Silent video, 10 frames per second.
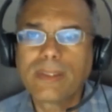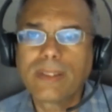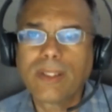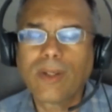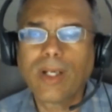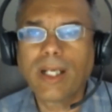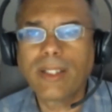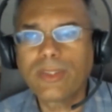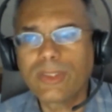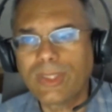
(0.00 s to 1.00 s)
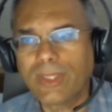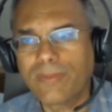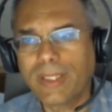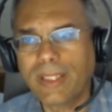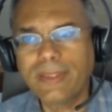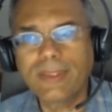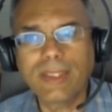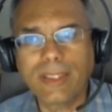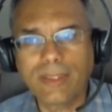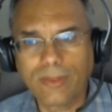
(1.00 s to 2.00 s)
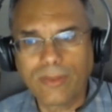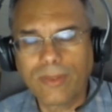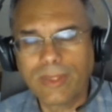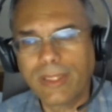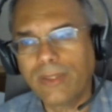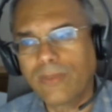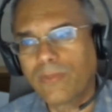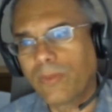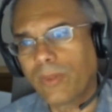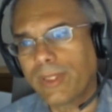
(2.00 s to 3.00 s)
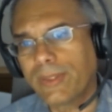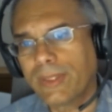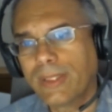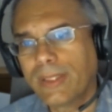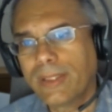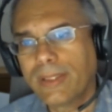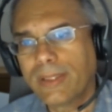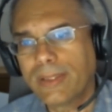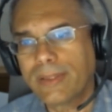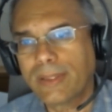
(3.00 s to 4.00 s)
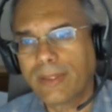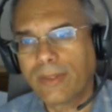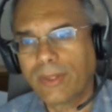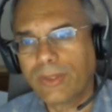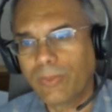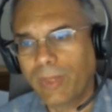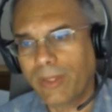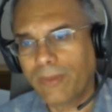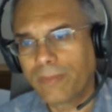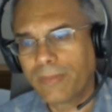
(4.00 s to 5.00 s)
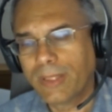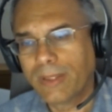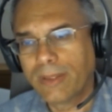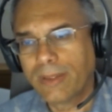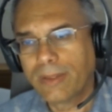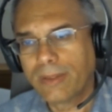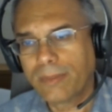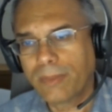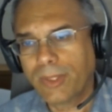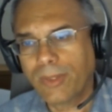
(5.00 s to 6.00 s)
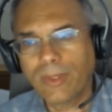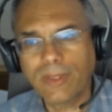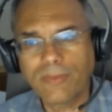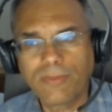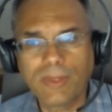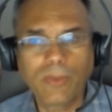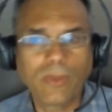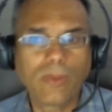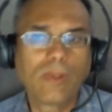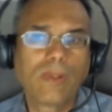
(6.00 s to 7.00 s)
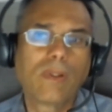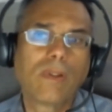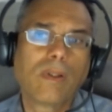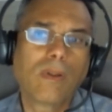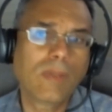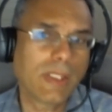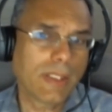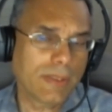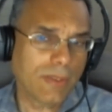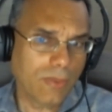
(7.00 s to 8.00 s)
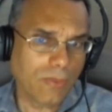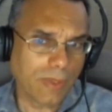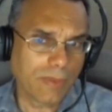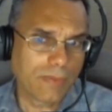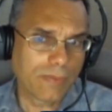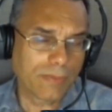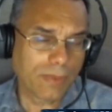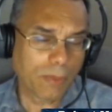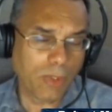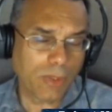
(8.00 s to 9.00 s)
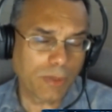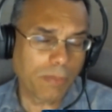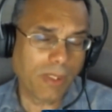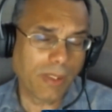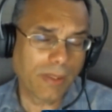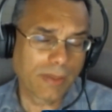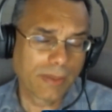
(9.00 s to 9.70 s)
our higher self instinct, or the inner voice, is in there as well. But only if we would only listen to it. For the most part,